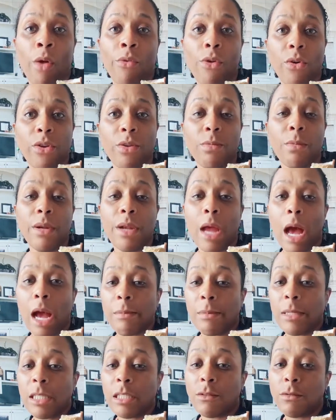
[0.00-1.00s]
So is
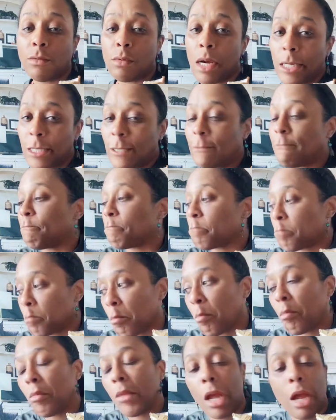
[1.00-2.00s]
monogamy overrated?
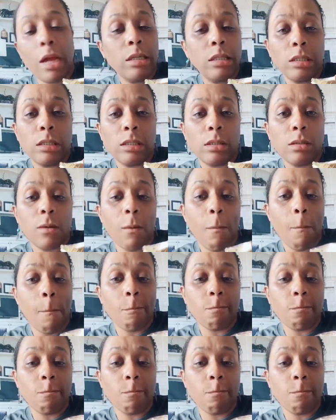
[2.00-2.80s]
It is.